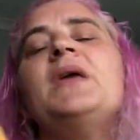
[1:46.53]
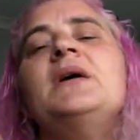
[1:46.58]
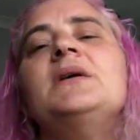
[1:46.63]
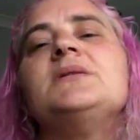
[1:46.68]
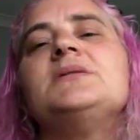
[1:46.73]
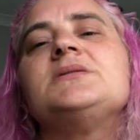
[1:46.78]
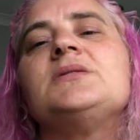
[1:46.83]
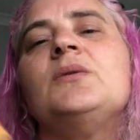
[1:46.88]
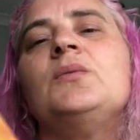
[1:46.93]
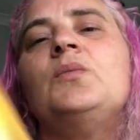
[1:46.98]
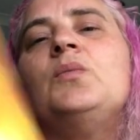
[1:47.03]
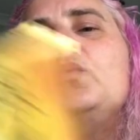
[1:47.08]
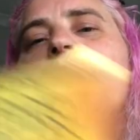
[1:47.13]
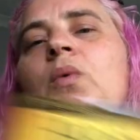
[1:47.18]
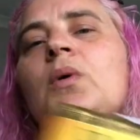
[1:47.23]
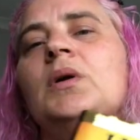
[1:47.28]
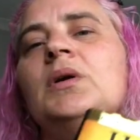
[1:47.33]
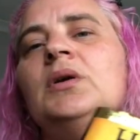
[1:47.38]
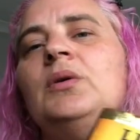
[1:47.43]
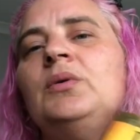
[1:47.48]
So
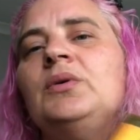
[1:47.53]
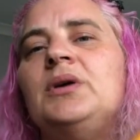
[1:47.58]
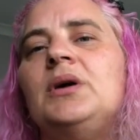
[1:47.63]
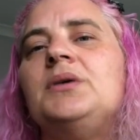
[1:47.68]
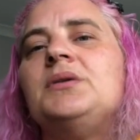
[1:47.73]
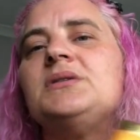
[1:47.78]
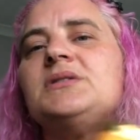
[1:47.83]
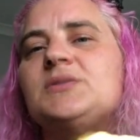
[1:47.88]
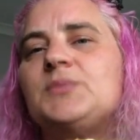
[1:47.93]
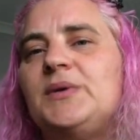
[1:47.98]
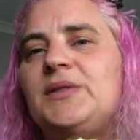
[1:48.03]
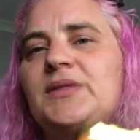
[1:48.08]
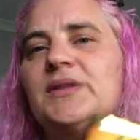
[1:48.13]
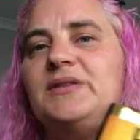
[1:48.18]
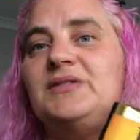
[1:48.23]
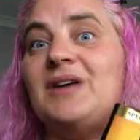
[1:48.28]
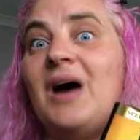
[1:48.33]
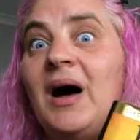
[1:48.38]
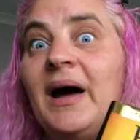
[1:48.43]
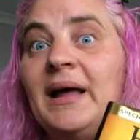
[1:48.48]
what you'll notice with the
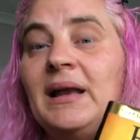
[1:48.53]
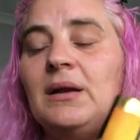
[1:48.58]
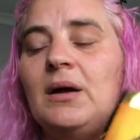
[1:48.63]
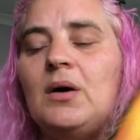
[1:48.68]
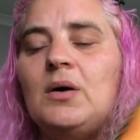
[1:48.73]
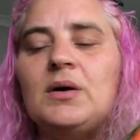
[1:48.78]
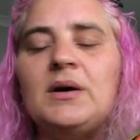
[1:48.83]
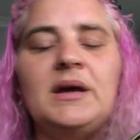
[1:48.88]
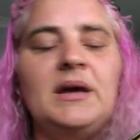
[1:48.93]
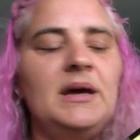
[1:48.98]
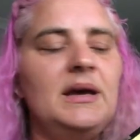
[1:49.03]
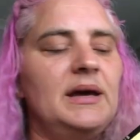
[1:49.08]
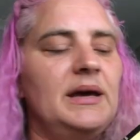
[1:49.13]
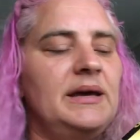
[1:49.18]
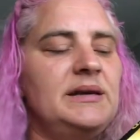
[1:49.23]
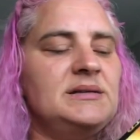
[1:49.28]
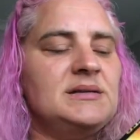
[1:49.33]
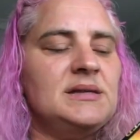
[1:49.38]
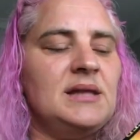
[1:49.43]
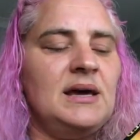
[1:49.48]
dialogue
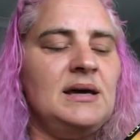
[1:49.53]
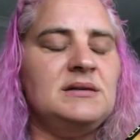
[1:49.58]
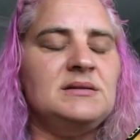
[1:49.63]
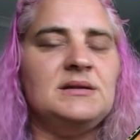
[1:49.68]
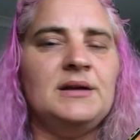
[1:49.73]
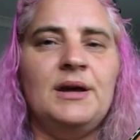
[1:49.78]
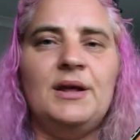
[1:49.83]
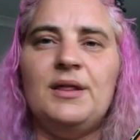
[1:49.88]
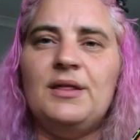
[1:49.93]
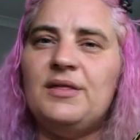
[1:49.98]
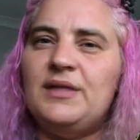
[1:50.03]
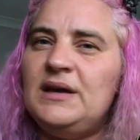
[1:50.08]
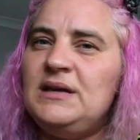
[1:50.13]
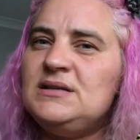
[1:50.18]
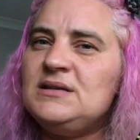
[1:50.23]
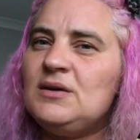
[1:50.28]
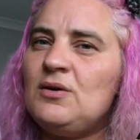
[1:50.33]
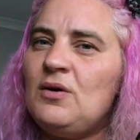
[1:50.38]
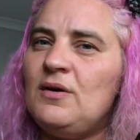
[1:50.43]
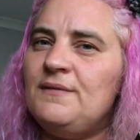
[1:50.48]
is that these
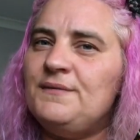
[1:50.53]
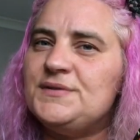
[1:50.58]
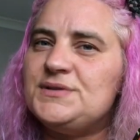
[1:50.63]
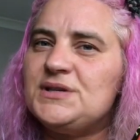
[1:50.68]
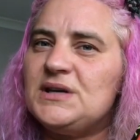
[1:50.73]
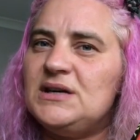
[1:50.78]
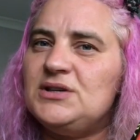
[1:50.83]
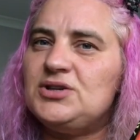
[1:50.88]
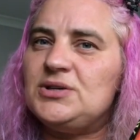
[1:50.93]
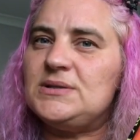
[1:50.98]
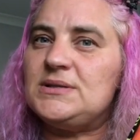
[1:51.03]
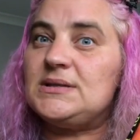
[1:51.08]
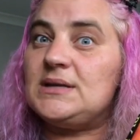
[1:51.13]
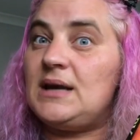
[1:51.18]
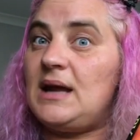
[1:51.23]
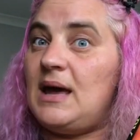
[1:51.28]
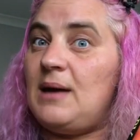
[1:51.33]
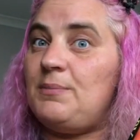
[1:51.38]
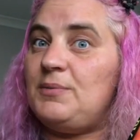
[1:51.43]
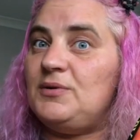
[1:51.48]
are conversations that
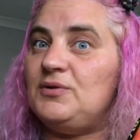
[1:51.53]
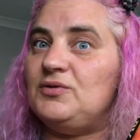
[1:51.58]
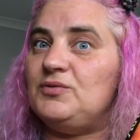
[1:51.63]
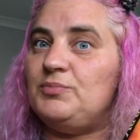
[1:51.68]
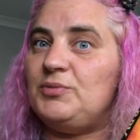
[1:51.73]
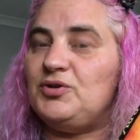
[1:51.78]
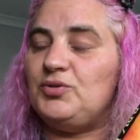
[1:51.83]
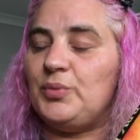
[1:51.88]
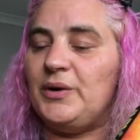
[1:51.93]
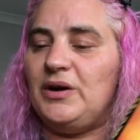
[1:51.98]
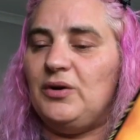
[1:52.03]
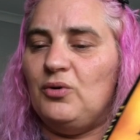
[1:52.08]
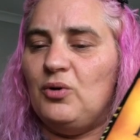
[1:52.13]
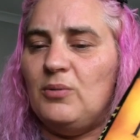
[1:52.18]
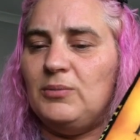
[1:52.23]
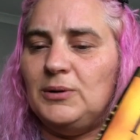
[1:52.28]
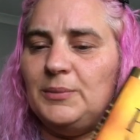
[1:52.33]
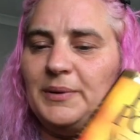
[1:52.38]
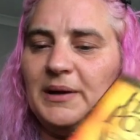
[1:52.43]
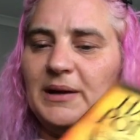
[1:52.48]
happen between
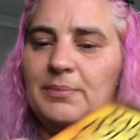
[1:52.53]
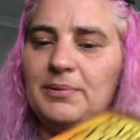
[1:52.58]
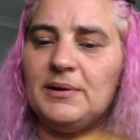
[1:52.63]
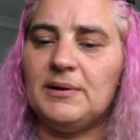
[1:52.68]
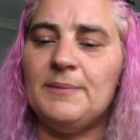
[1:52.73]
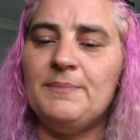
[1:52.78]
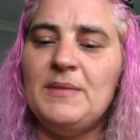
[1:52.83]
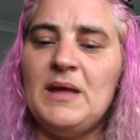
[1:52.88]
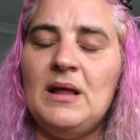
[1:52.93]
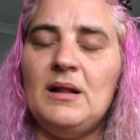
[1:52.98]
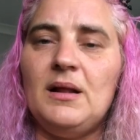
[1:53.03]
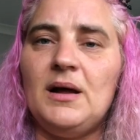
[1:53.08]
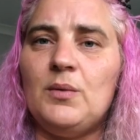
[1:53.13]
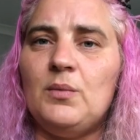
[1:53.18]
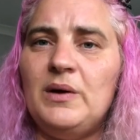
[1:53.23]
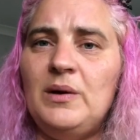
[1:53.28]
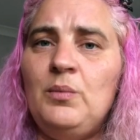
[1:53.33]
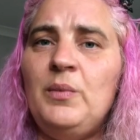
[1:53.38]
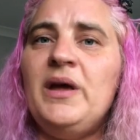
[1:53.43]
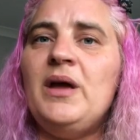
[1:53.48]
normal people. Like
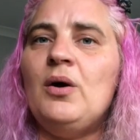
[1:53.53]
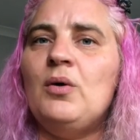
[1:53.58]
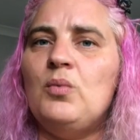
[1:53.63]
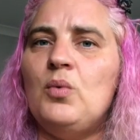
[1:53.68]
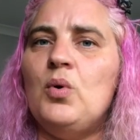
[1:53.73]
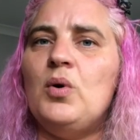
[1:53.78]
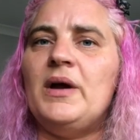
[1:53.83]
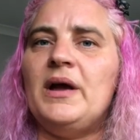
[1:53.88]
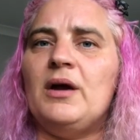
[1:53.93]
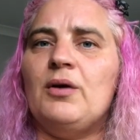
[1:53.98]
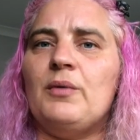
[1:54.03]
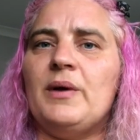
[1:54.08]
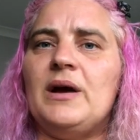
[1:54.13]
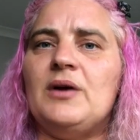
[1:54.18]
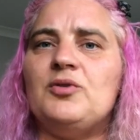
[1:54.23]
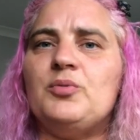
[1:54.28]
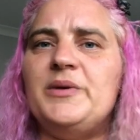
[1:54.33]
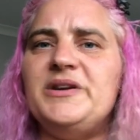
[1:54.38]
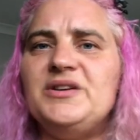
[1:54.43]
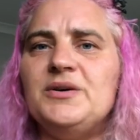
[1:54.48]
when we go walking around,
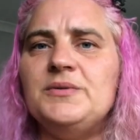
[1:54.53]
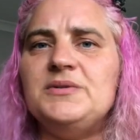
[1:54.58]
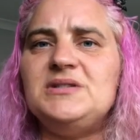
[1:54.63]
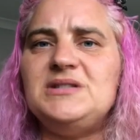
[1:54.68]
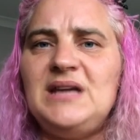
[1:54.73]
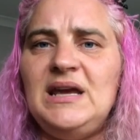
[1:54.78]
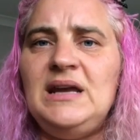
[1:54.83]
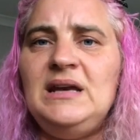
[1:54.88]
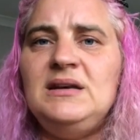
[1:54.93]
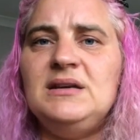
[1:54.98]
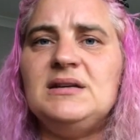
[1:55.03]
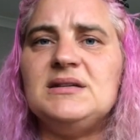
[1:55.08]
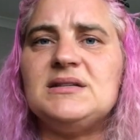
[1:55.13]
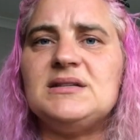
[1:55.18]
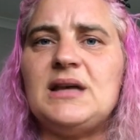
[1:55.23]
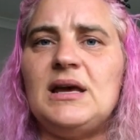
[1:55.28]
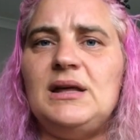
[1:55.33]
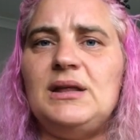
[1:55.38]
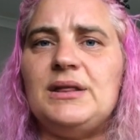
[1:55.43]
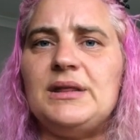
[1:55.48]
we don't tend to
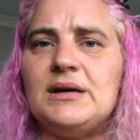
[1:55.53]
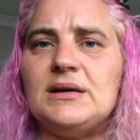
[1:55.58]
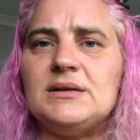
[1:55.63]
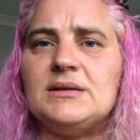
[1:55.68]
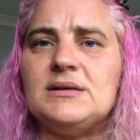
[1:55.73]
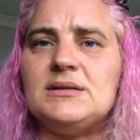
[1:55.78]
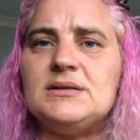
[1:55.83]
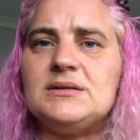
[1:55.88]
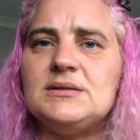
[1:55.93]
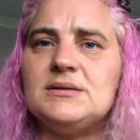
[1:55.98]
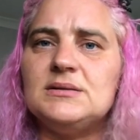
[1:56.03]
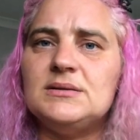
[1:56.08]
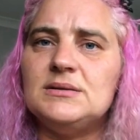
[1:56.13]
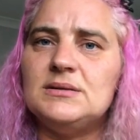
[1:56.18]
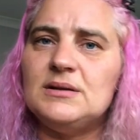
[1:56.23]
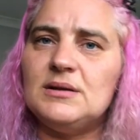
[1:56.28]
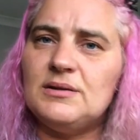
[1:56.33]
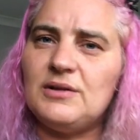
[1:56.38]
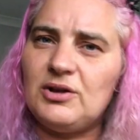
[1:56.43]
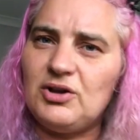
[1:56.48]
say things
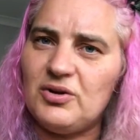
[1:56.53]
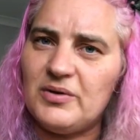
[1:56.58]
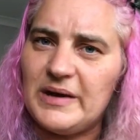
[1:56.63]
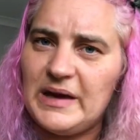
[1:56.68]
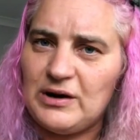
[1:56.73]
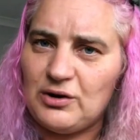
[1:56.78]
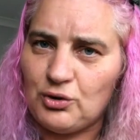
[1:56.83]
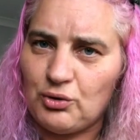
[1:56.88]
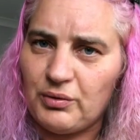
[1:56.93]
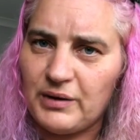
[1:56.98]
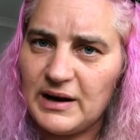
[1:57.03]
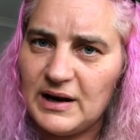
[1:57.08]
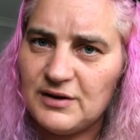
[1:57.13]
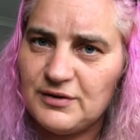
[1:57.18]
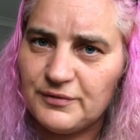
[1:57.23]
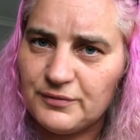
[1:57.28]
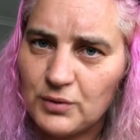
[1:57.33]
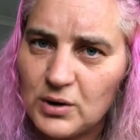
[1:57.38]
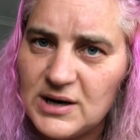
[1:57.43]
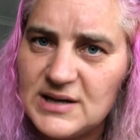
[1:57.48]
that you get in
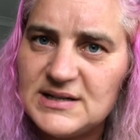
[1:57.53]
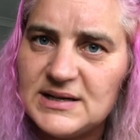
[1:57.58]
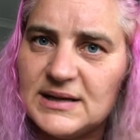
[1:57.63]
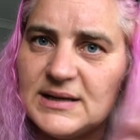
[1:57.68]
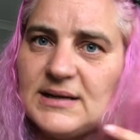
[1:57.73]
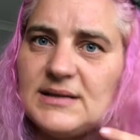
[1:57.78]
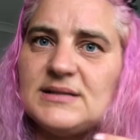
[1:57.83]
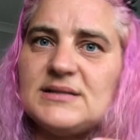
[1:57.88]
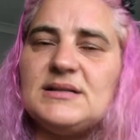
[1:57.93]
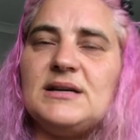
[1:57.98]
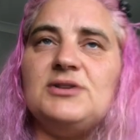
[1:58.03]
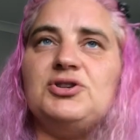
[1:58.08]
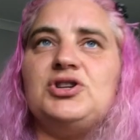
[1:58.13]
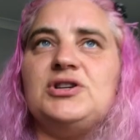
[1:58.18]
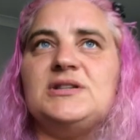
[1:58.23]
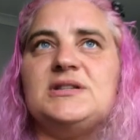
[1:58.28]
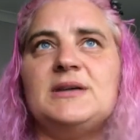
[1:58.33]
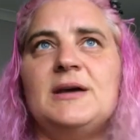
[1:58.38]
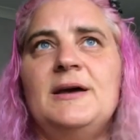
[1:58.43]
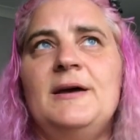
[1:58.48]
creative writing, such
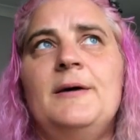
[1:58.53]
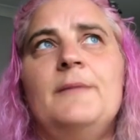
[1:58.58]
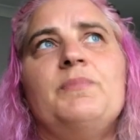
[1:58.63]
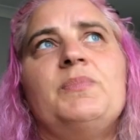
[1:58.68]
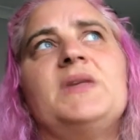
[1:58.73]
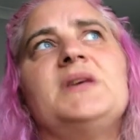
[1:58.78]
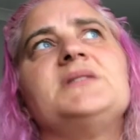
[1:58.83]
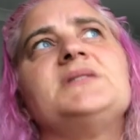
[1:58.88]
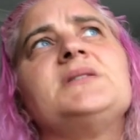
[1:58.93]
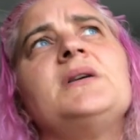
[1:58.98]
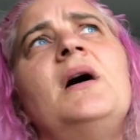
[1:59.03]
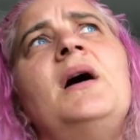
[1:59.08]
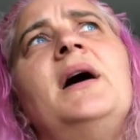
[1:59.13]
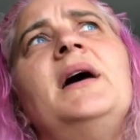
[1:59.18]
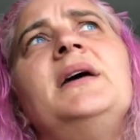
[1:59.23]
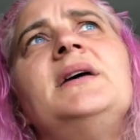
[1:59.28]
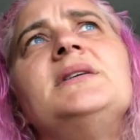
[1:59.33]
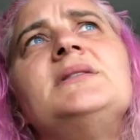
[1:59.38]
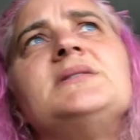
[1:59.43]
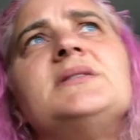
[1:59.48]
as, the sky
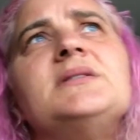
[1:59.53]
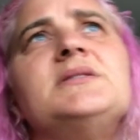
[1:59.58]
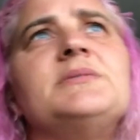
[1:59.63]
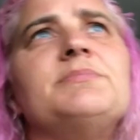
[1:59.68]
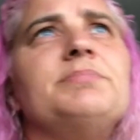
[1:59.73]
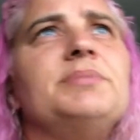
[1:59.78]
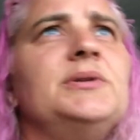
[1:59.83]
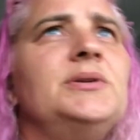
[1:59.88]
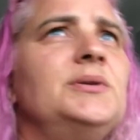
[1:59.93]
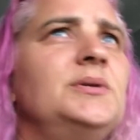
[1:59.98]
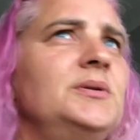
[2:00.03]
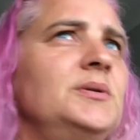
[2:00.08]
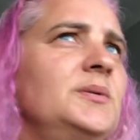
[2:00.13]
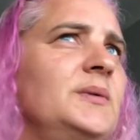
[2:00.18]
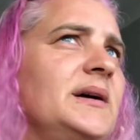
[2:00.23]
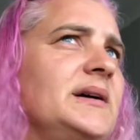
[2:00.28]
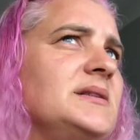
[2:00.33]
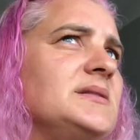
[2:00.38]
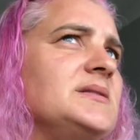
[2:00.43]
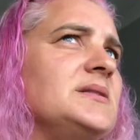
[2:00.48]
is as blue
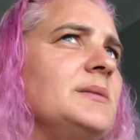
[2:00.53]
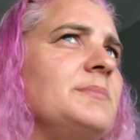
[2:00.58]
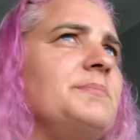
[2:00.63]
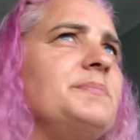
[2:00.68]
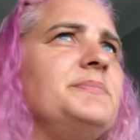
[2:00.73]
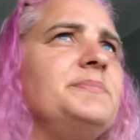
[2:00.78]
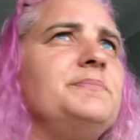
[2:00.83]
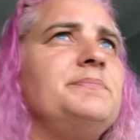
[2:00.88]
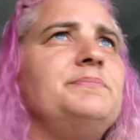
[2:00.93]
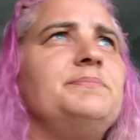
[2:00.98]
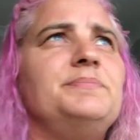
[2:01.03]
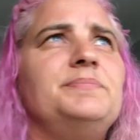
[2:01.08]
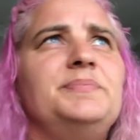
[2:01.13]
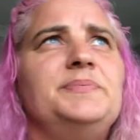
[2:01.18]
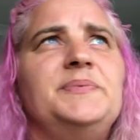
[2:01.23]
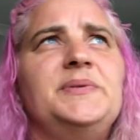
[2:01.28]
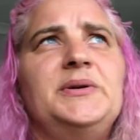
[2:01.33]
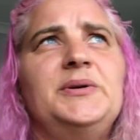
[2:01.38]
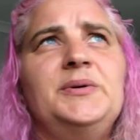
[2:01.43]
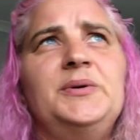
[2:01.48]
as a
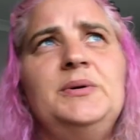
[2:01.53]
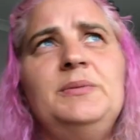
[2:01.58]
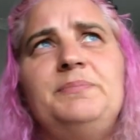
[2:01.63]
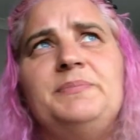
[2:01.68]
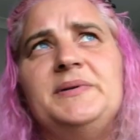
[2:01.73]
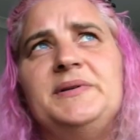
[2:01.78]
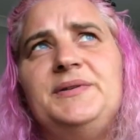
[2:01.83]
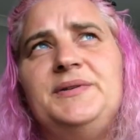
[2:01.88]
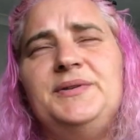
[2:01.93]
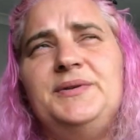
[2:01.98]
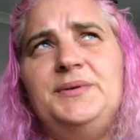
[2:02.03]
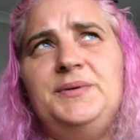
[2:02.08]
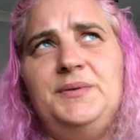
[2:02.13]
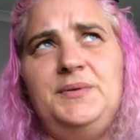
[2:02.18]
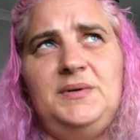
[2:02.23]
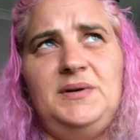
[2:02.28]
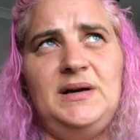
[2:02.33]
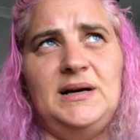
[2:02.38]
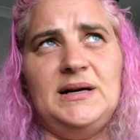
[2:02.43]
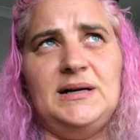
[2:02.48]
blue
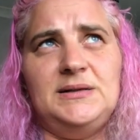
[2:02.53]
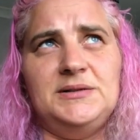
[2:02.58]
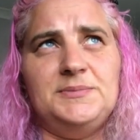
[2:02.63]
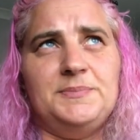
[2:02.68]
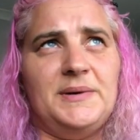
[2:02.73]
balloon held